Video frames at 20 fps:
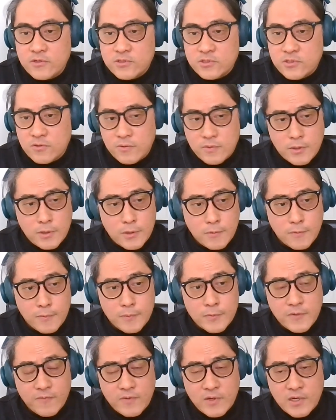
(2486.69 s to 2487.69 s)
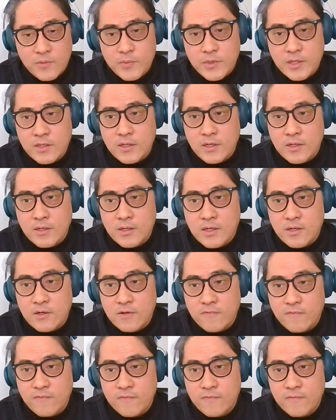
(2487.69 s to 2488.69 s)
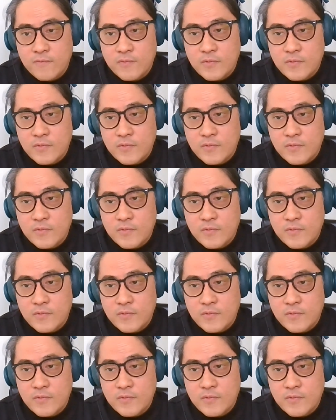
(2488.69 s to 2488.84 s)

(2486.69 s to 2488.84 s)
also, developing a kind of